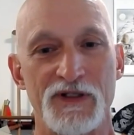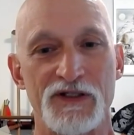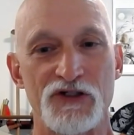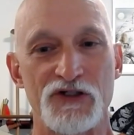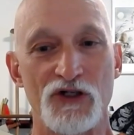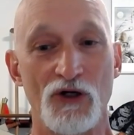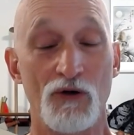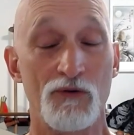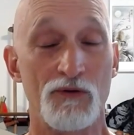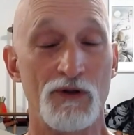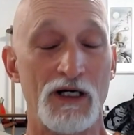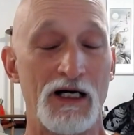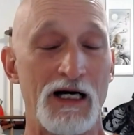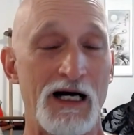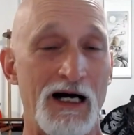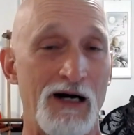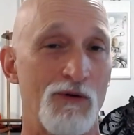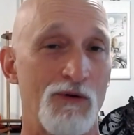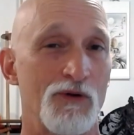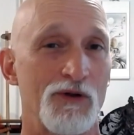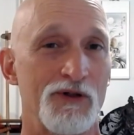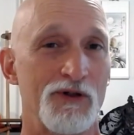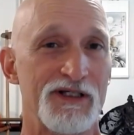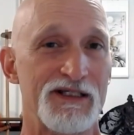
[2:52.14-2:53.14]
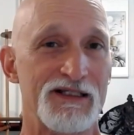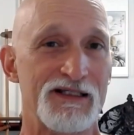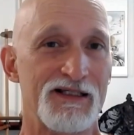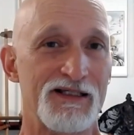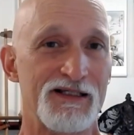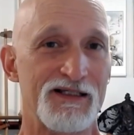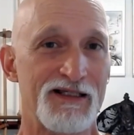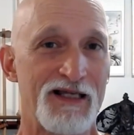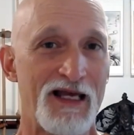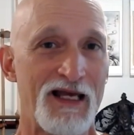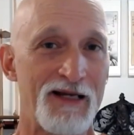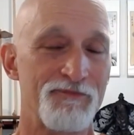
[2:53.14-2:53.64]
So how old is
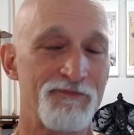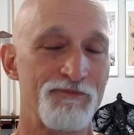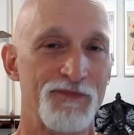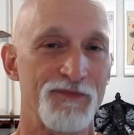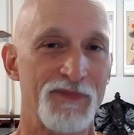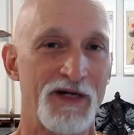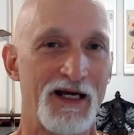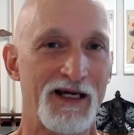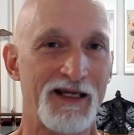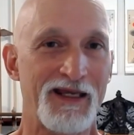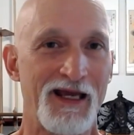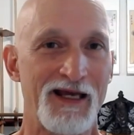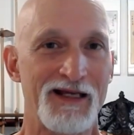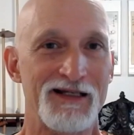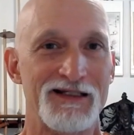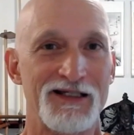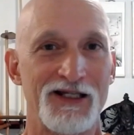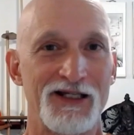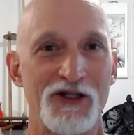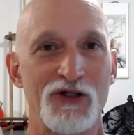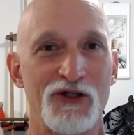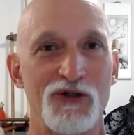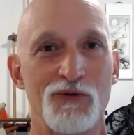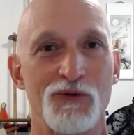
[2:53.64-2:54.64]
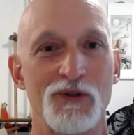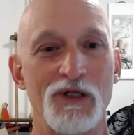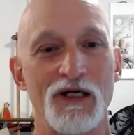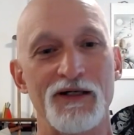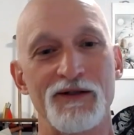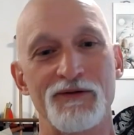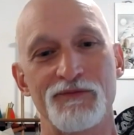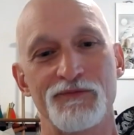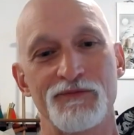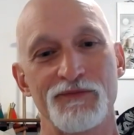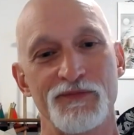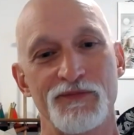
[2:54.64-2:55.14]
this set? I can't tell you.
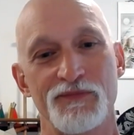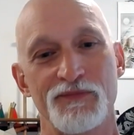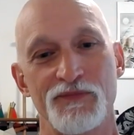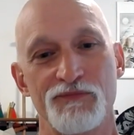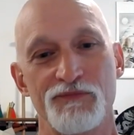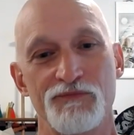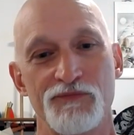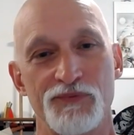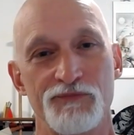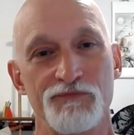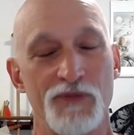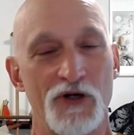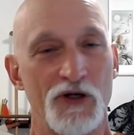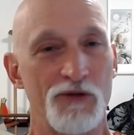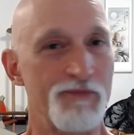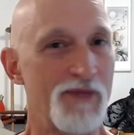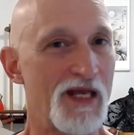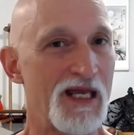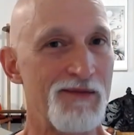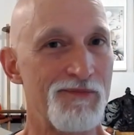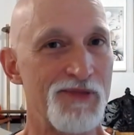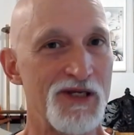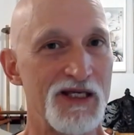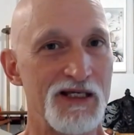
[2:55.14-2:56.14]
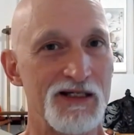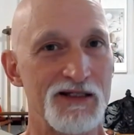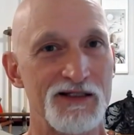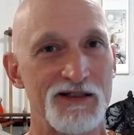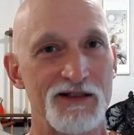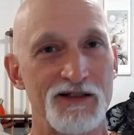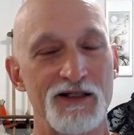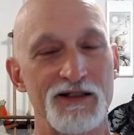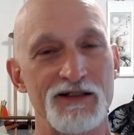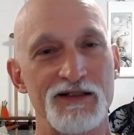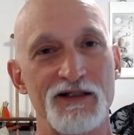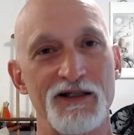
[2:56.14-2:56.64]
Maybe
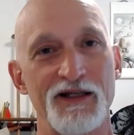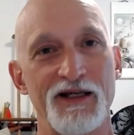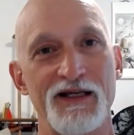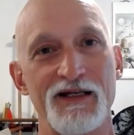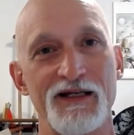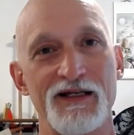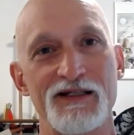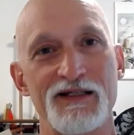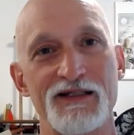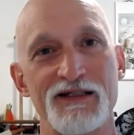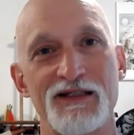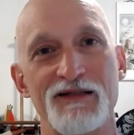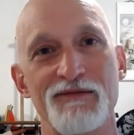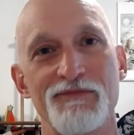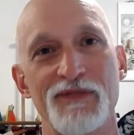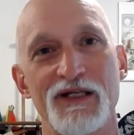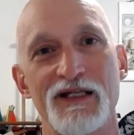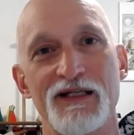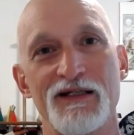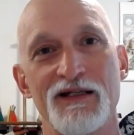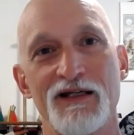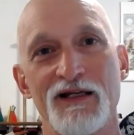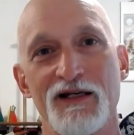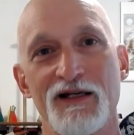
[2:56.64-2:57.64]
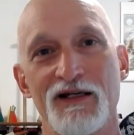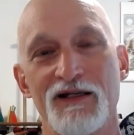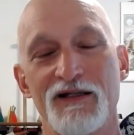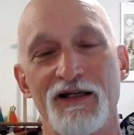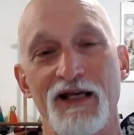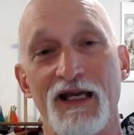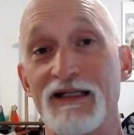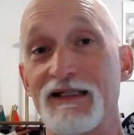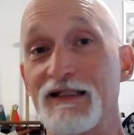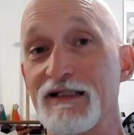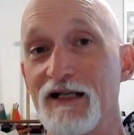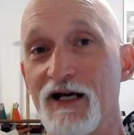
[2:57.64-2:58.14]
as late as the mid
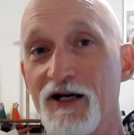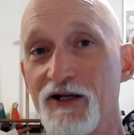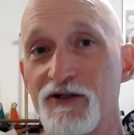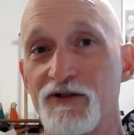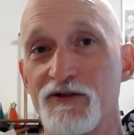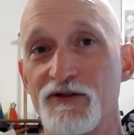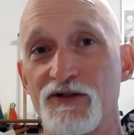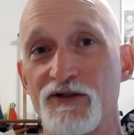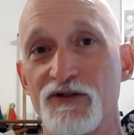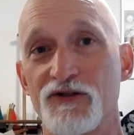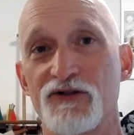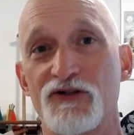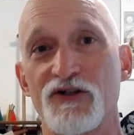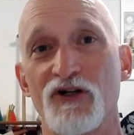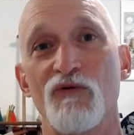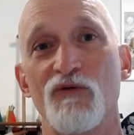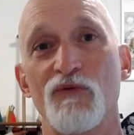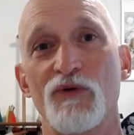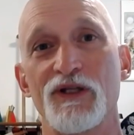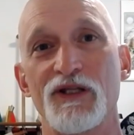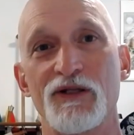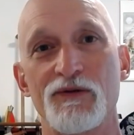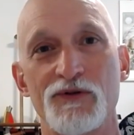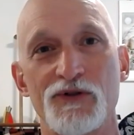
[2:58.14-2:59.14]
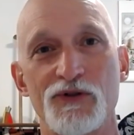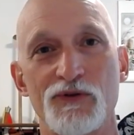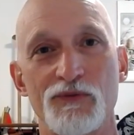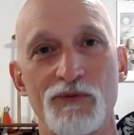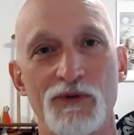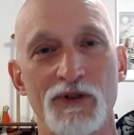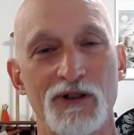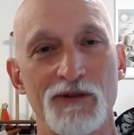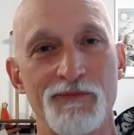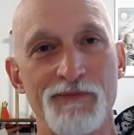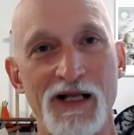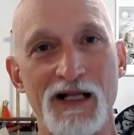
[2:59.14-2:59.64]
1800s or so, when there was a real